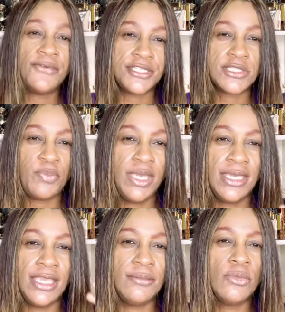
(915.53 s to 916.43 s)
it's
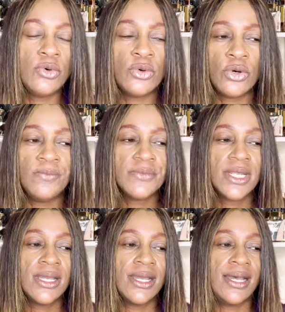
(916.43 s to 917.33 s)
speaking more
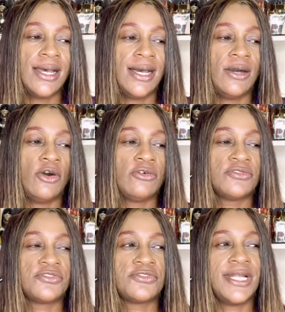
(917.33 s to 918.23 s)

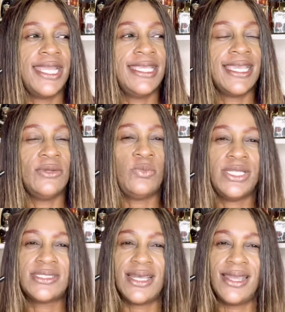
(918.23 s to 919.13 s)
of like a
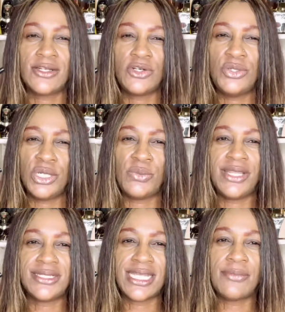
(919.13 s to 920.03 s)
winter and cooler
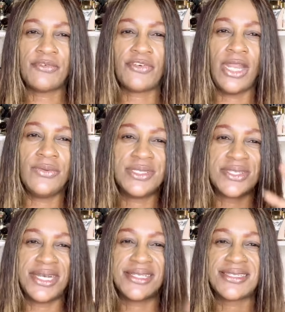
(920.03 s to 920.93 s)
weather type of fragrance
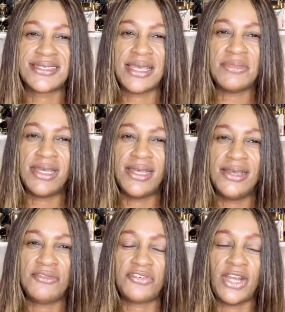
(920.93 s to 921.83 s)
than a summer
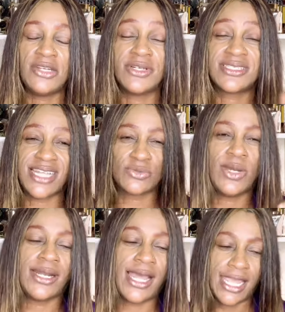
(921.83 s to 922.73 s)
fragrance. That's
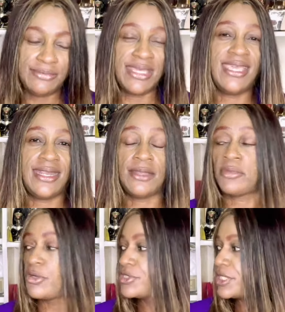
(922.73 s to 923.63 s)
what I am getting,
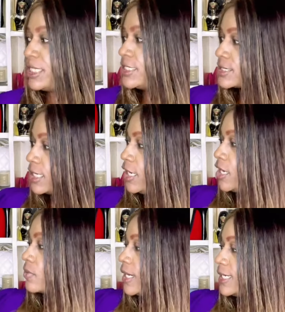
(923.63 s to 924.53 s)
because it is
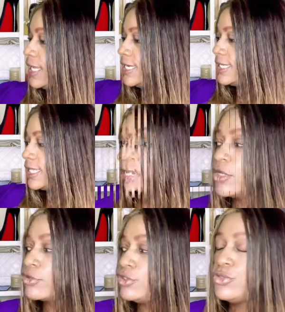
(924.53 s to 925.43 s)
quite heady there.
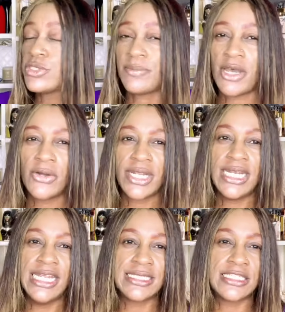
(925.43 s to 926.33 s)
Good news about it
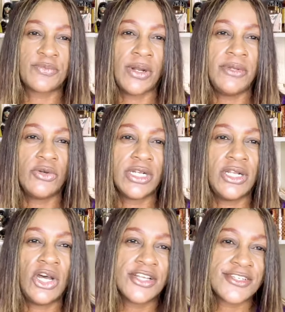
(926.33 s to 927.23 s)
is it's probably going to
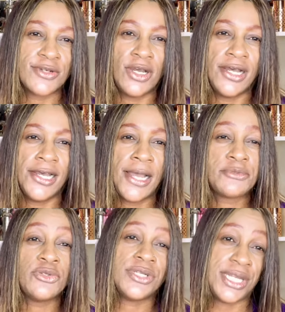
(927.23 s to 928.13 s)
last up
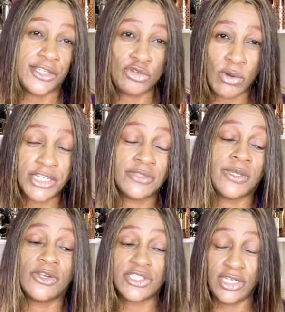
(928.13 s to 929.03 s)
to the next wash,
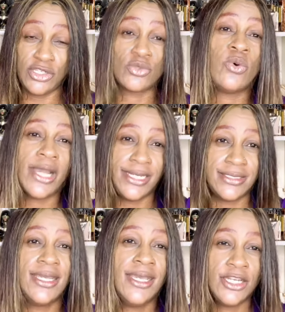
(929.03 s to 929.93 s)
because it is
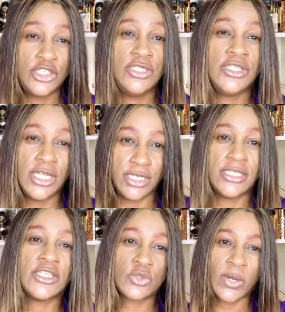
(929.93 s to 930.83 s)
quite
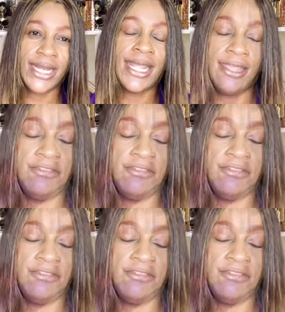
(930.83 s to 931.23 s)
it is quite heavy.